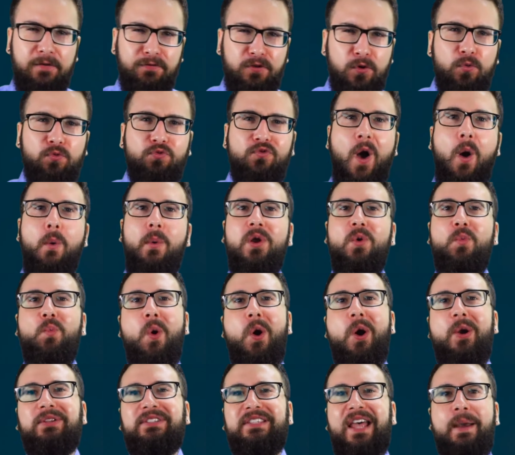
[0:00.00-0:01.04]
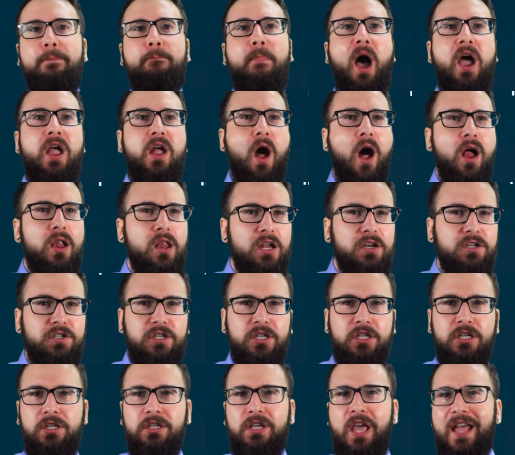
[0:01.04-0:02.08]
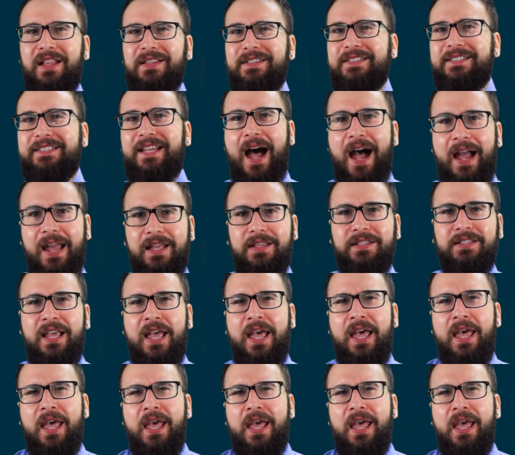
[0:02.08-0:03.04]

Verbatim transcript: if you throw in words like biology and science,